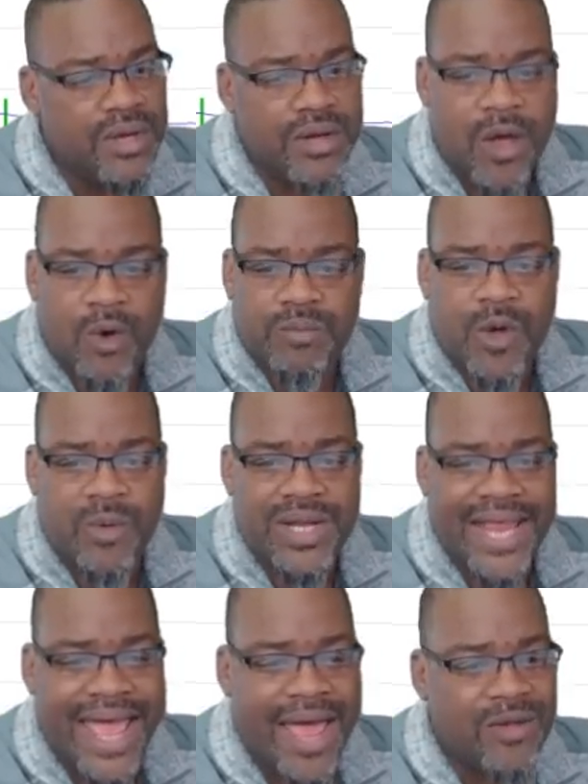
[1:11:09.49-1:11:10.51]
Nope,
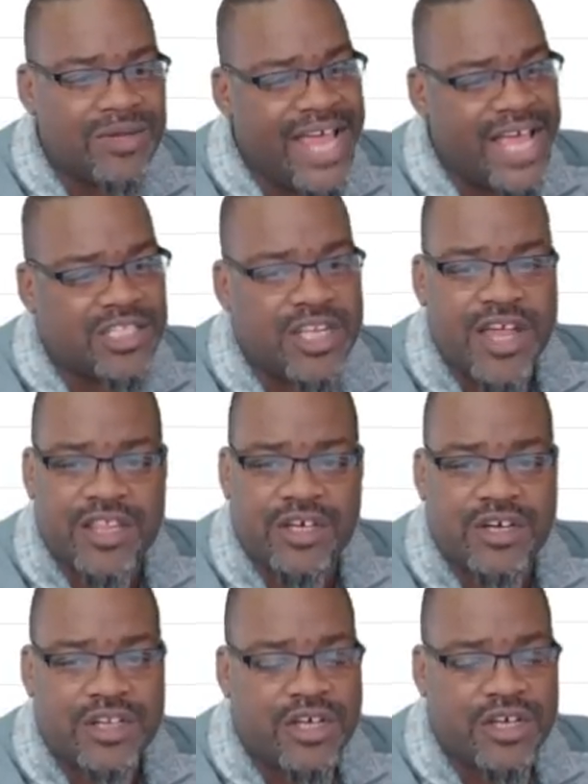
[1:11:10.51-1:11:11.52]
going down. That's another
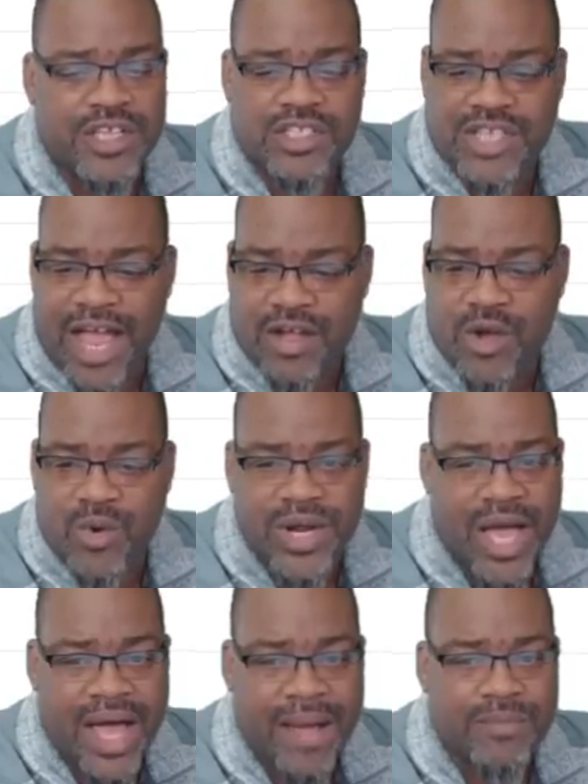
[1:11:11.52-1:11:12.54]
good looking stock
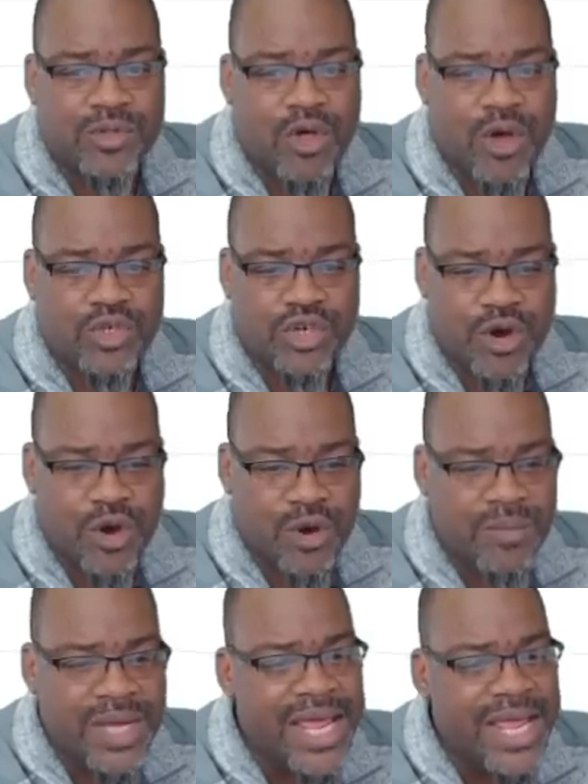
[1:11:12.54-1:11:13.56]
going up long
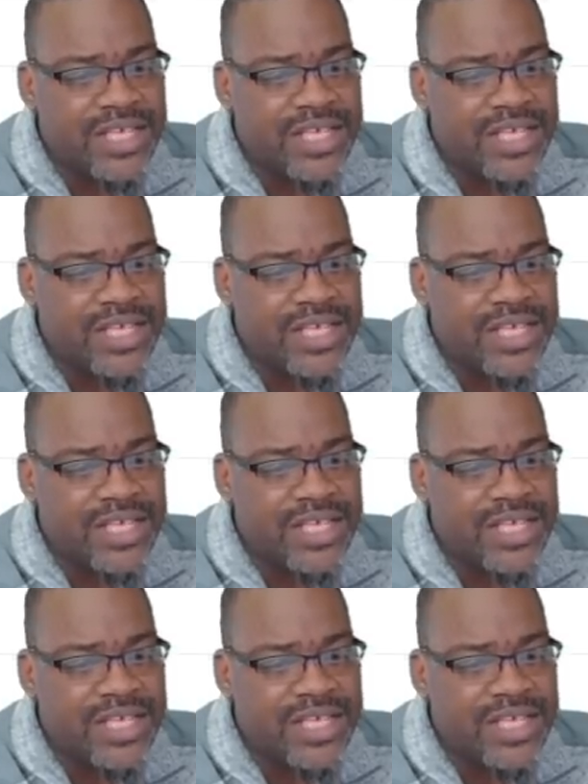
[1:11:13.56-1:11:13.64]
term.